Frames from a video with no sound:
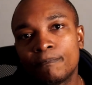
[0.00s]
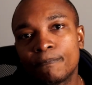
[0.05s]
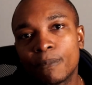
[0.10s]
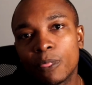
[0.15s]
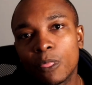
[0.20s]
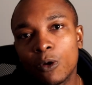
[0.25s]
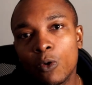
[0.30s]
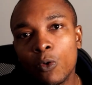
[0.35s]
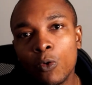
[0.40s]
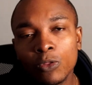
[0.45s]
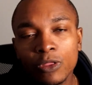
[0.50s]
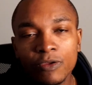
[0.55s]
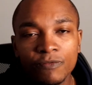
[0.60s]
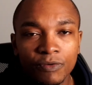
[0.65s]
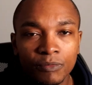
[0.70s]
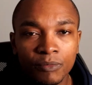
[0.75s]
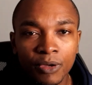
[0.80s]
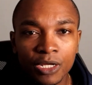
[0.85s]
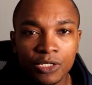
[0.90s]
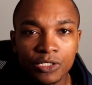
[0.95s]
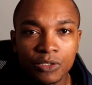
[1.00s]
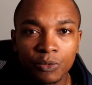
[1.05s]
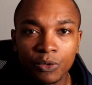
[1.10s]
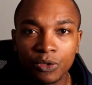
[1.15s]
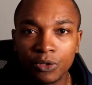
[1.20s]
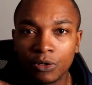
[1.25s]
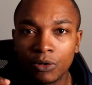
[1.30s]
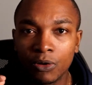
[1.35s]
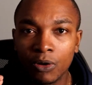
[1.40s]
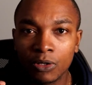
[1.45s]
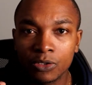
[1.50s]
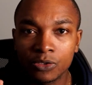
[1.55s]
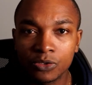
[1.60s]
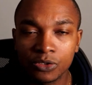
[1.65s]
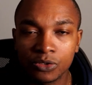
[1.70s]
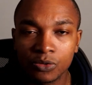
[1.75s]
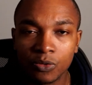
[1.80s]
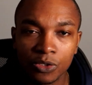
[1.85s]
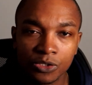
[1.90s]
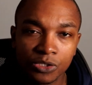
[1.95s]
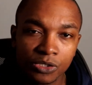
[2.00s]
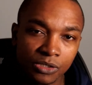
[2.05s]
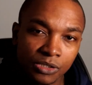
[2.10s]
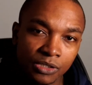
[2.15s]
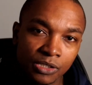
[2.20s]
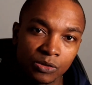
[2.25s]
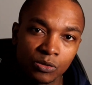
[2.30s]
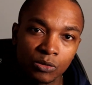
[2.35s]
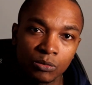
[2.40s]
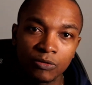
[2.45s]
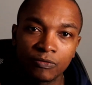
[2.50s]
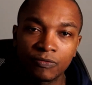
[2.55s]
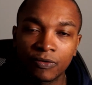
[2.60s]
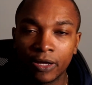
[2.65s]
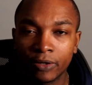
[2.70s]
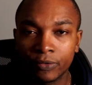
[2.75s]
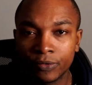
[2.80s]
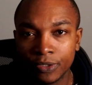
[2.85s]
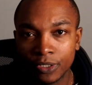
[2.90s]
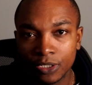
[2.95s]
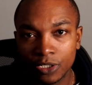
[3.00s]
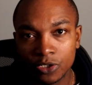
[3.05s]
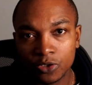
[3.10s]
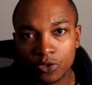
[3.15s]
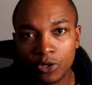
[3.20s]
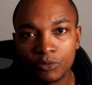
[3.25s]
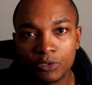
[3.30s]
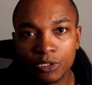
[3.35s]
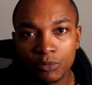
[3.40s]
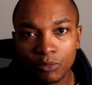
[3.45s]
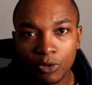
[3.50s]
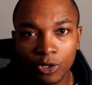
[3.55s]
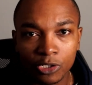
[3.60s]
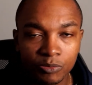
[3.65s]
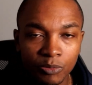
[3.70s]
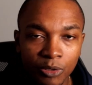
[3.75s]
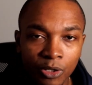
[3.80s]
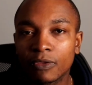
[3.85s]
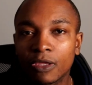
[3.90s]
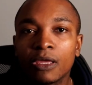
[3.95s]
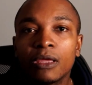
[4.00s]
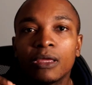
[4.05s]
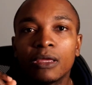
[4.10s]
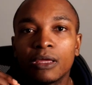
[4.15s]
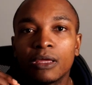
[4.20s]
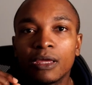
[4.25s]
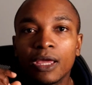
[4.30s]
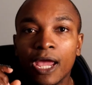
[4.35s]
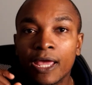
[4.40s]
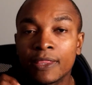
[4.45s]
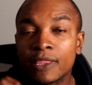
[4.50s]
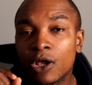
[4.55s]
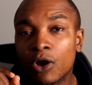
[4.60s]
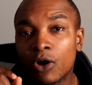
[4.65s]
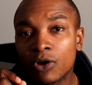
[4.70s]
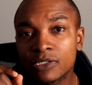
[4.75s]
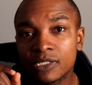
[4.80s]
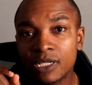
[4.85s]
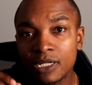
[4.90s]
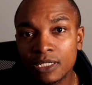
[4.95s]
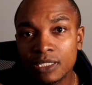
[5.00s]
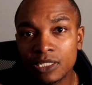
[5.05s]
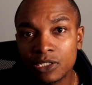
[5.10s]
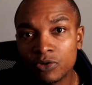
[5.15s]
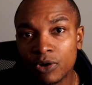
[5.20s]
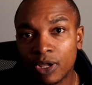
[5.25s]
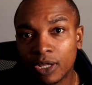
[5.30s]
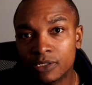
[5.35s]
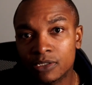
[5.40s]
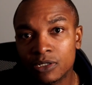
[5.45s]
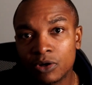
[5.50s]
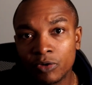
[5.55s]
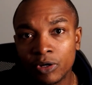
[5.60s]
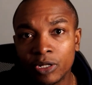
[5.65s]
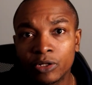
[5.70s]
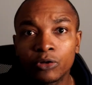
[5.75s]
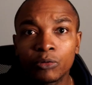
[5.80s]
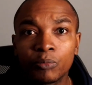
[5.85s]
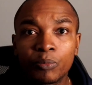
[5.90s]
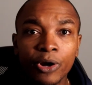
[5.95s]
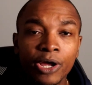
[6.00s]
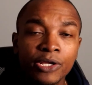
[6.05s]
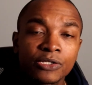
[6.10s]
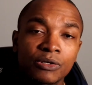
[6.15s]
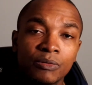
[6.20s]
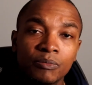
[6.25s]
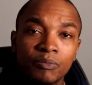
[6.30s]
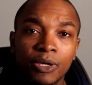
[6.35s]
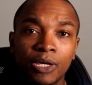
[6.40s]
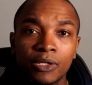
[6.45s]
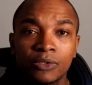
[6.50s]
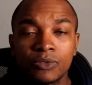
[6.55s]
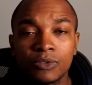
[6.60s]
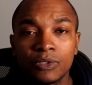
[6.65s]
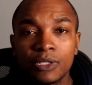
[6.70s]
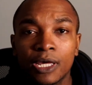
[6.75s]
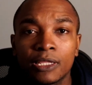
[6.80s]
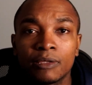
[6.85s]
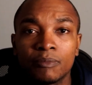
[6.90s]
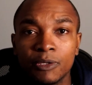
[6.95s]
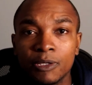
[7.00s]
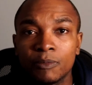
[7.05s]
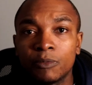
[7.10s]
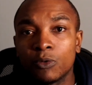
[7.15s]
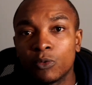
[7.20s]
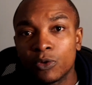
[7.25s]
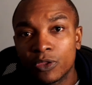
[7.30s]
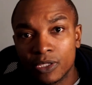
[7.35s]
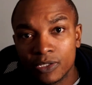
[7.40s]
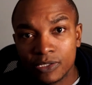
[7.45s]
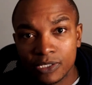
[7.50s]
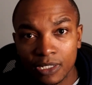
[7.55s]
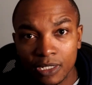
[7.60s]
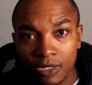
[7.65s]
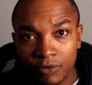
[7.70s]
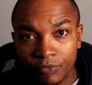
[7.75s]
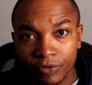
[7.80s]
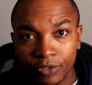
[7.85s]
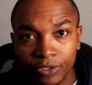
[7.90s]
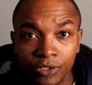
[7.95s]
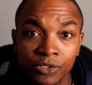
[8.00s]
All the information with regards to Squashbagel will be found in the description box below. And they are selling these rackets at a really good price compared to the other people within South Africa.